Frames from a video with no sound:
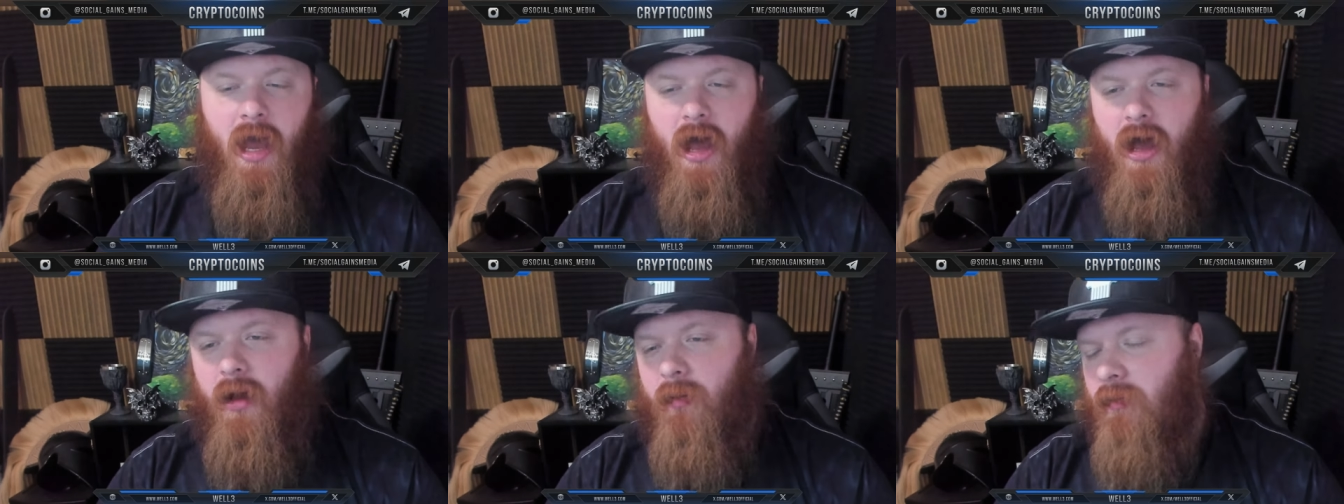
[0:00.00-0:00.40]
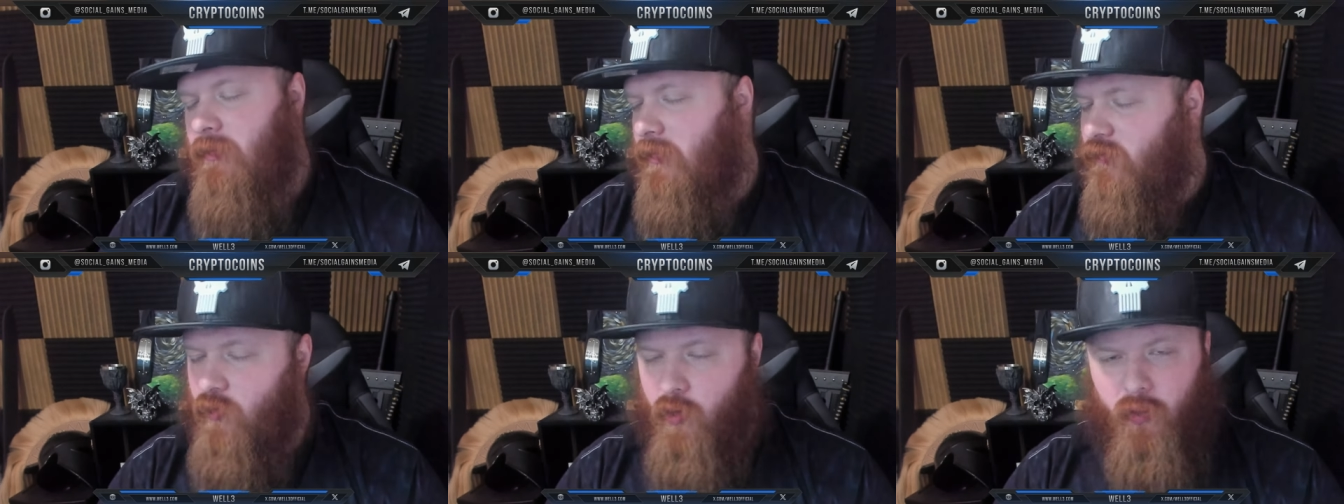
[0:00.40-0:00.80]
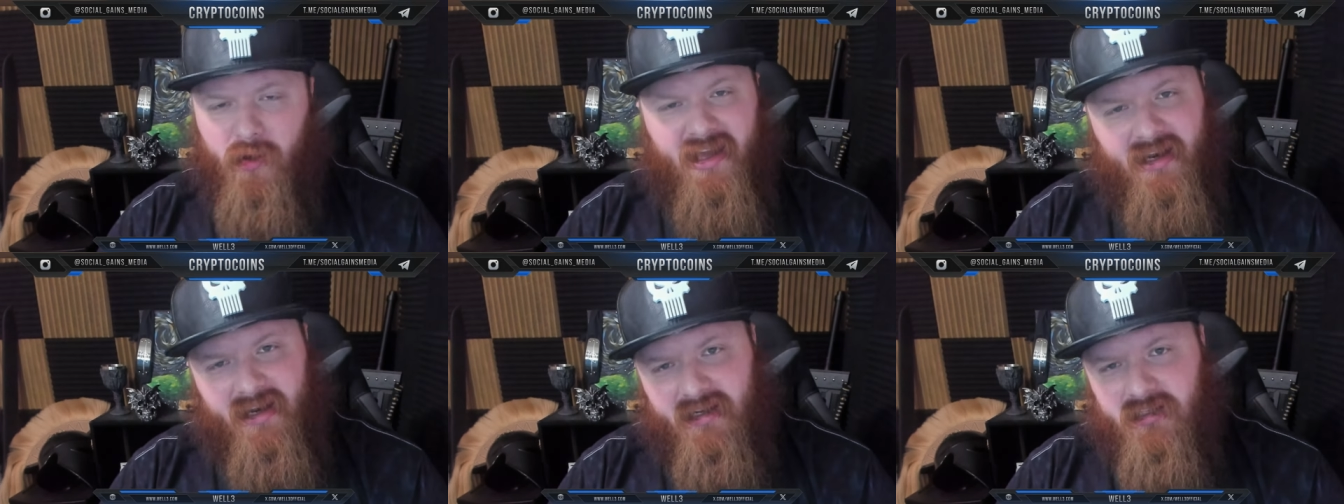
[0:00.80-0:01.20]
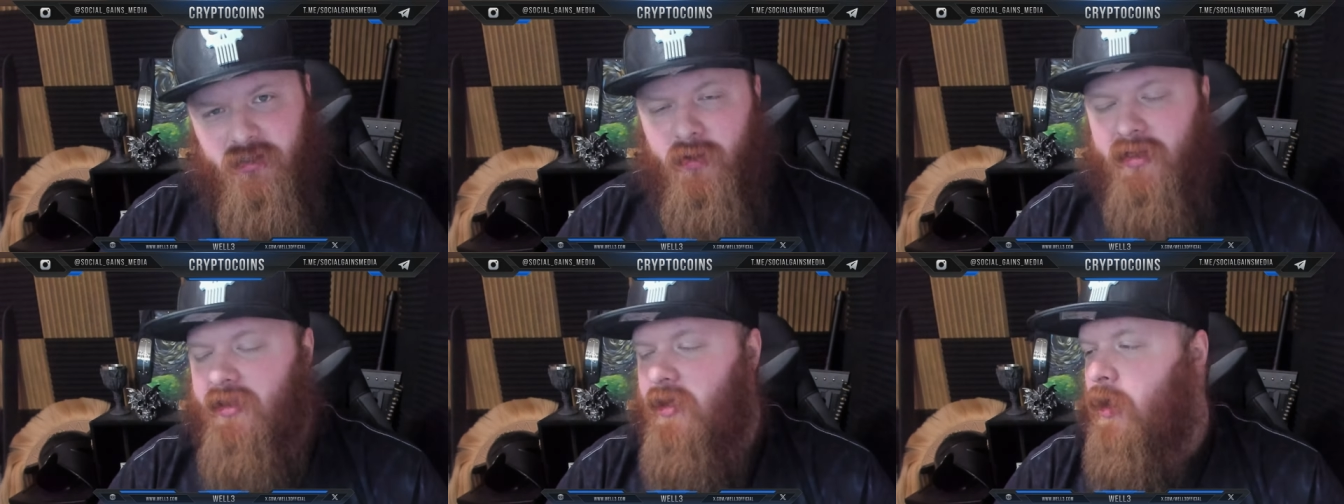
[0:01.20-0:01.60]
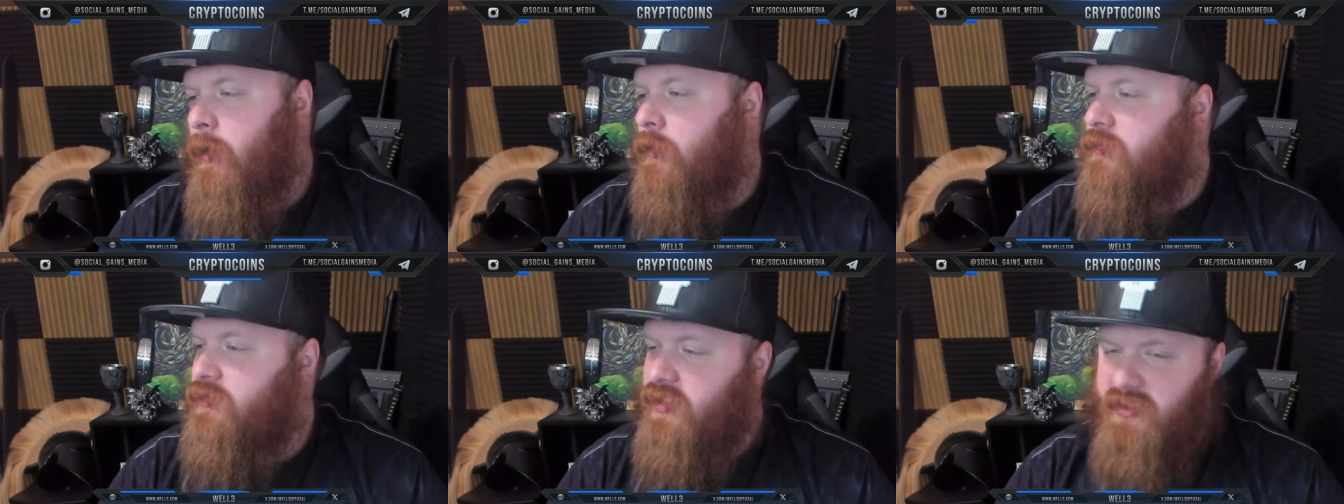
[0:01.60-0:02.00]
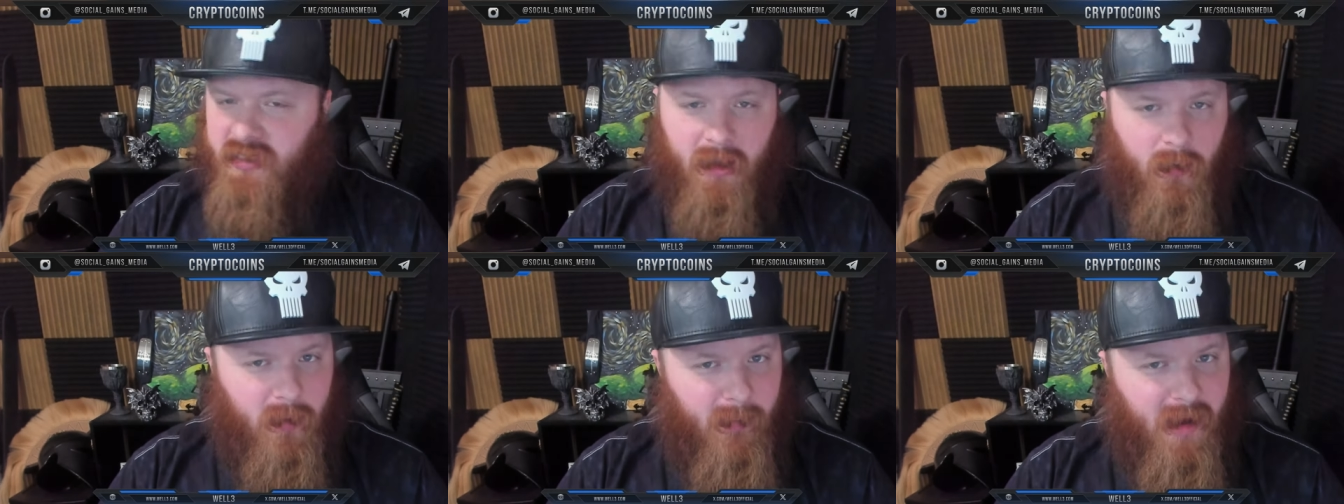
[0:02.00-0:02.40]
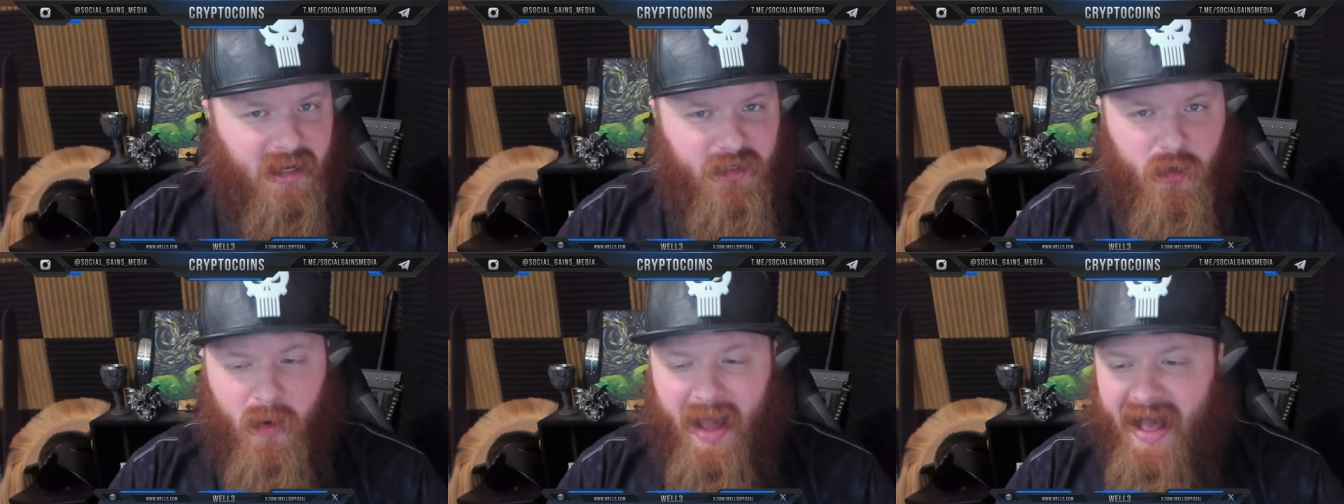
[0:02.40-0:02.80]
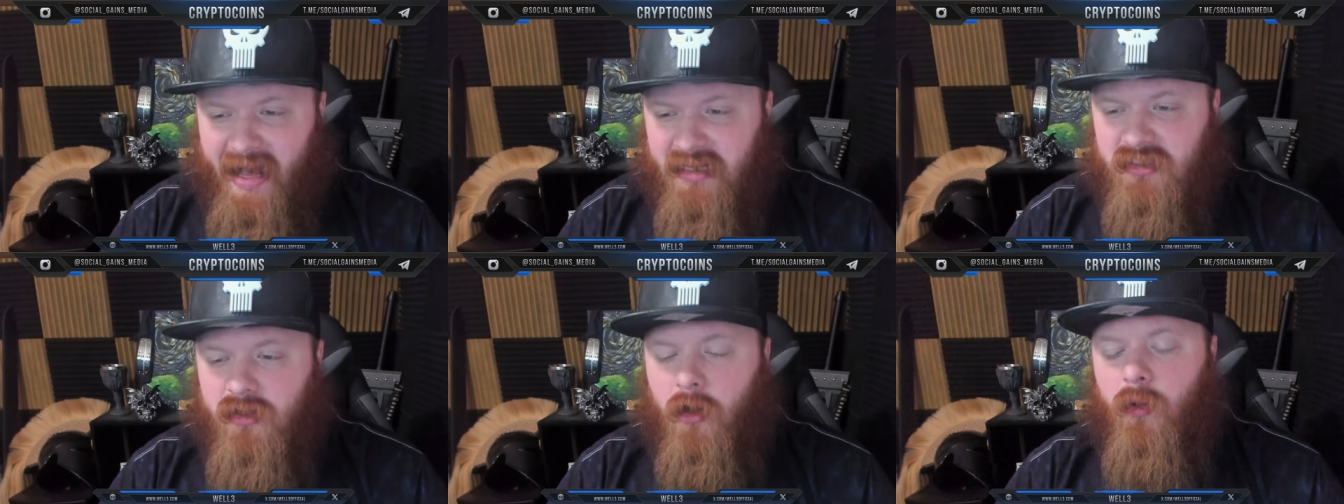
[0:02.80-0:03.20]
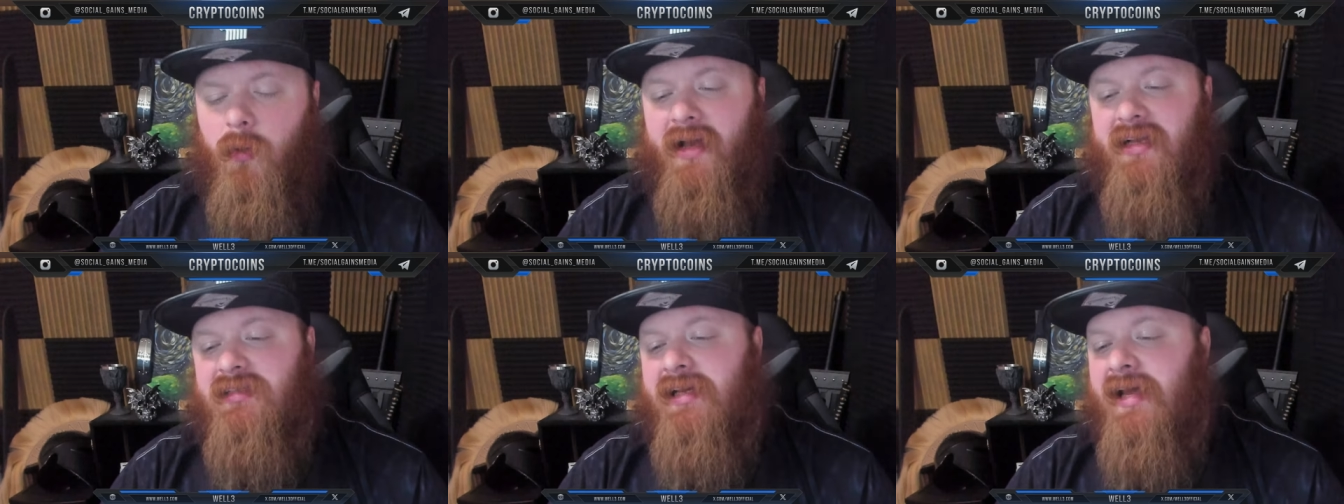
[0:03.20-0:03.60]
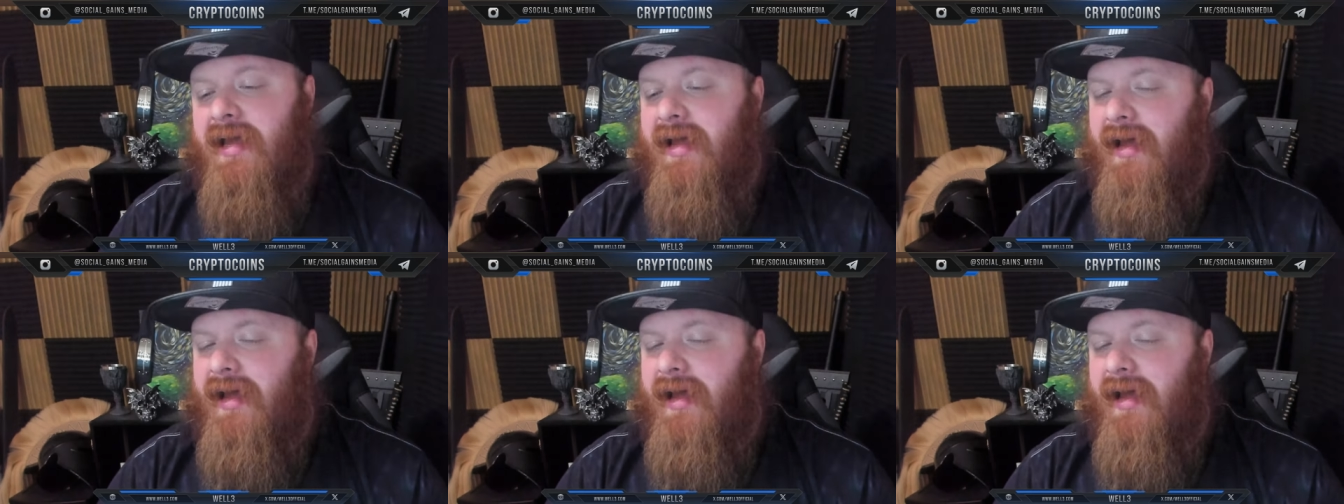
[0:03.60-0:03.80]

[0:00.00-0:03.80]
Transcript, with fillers: Um, before we get into it though, just gotta remind you as always,